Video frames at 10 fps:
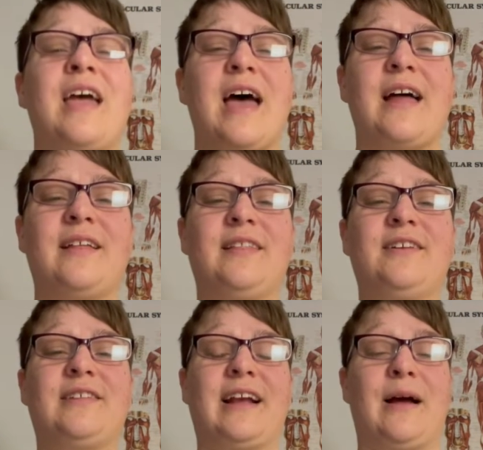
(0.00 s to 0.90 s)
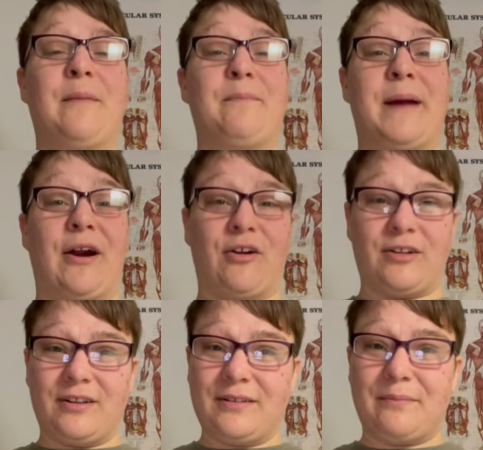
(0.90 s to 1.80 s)
and then there's like
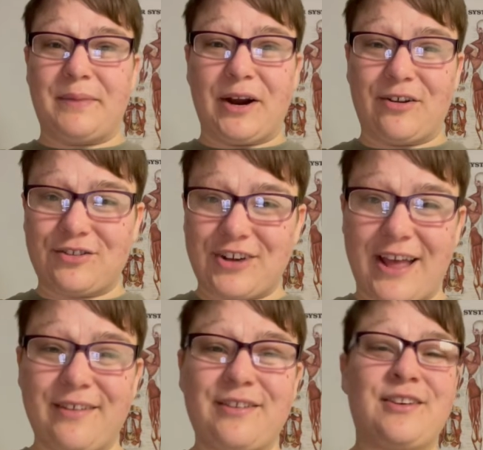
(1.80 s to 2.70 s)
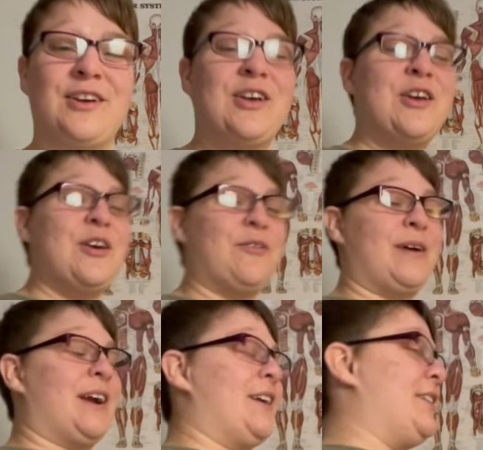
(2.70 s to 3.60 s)
barrel chest,
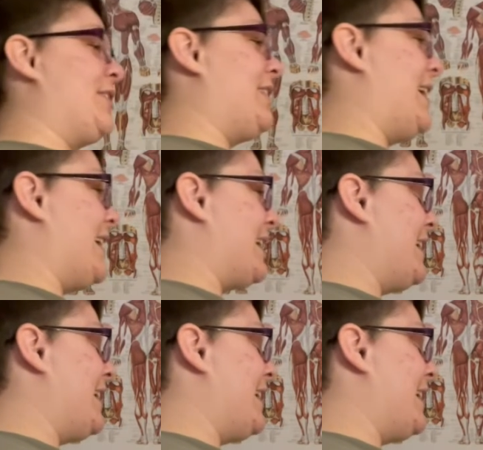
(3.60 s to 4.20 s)
where you're like